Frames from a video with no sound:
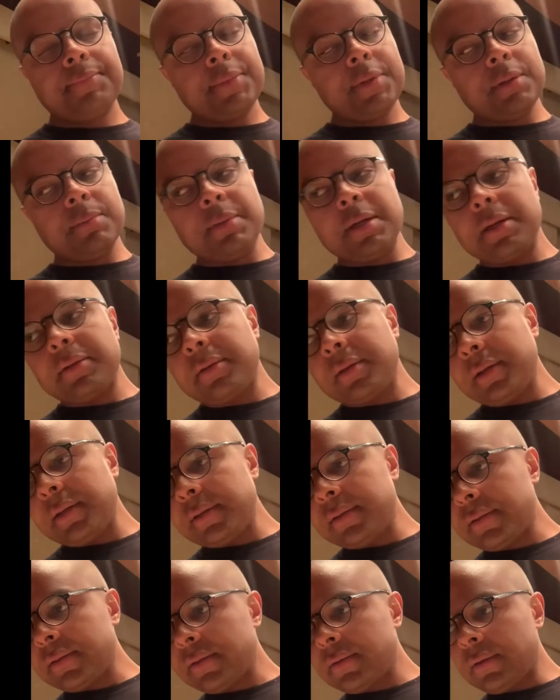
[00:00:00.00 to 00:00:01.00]
to make
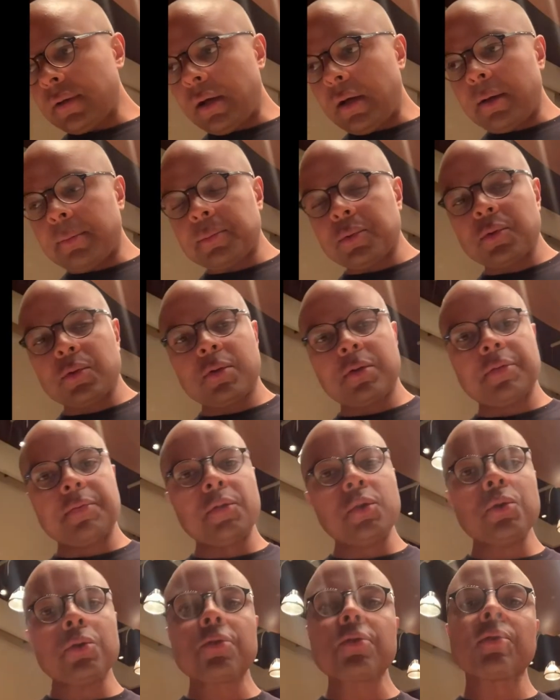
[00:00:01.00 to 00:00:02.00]
things um, sort of
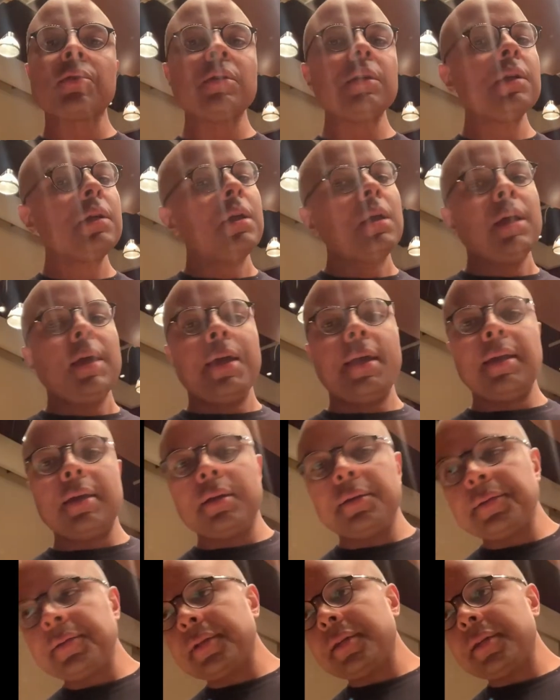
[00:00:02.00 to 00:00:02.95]
neutral and,